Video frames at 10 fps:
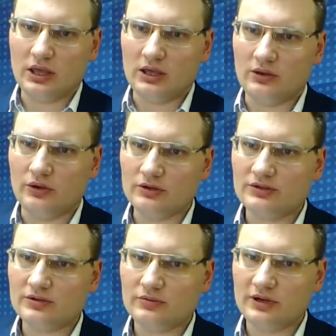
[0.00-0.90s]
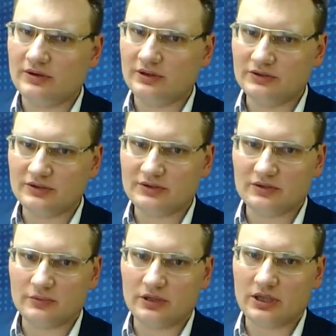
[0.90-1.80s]
And also, very
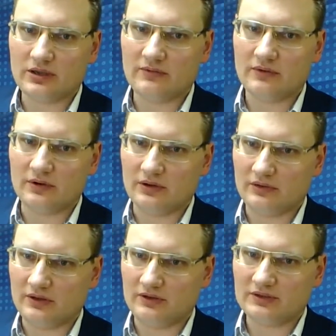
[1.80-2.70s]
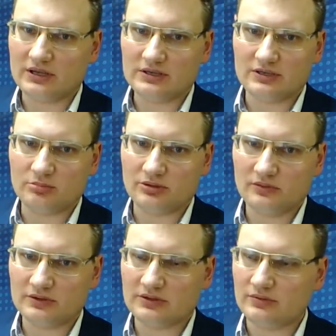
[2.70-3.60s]
interesting. We have that discussion
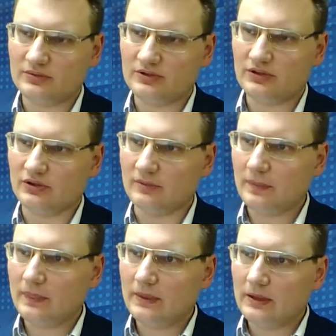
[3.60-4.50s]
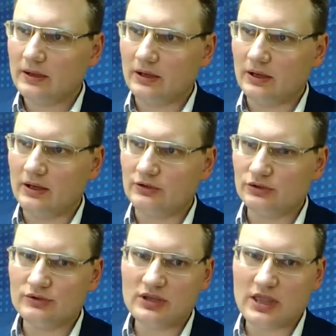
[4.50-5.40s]
previously with you.
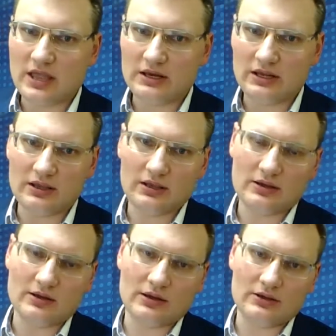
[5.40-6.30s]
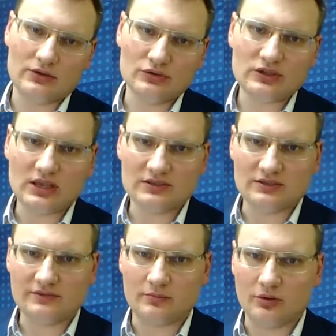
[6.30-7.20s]
Do you see any use
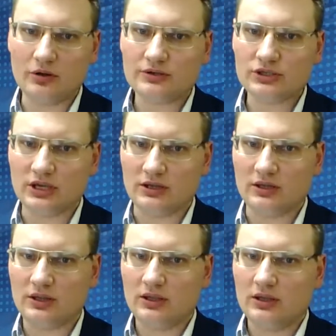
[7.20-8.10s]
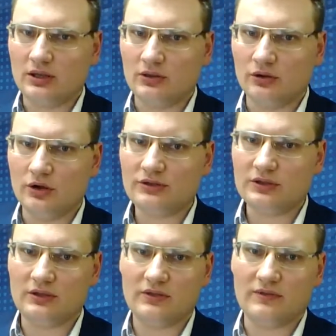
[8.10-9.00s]
cases for blockchain,
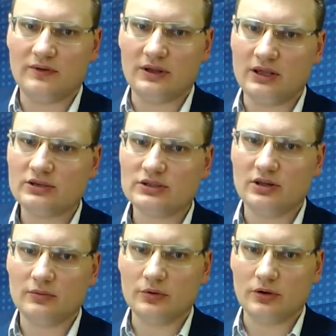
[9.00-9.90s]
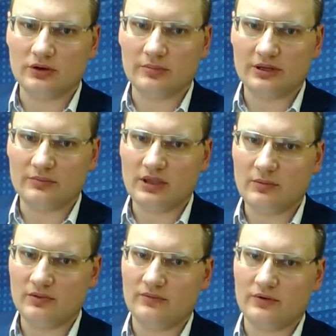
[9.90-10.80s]
not in the financial world,
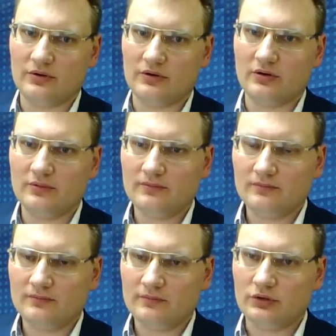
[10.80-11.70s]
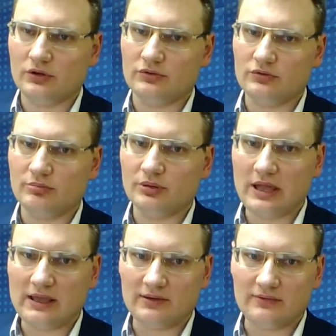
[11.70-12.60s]
but maybe for, you know,
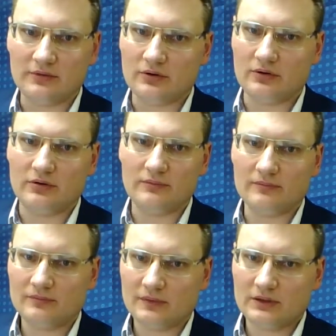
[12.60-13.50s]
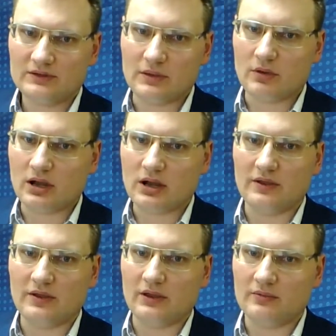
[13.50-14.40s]
to apply it for some
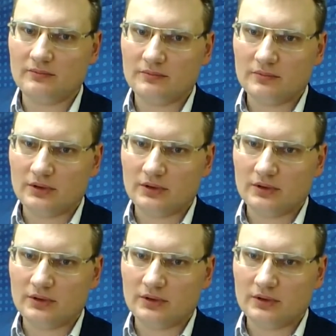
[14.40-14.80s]
other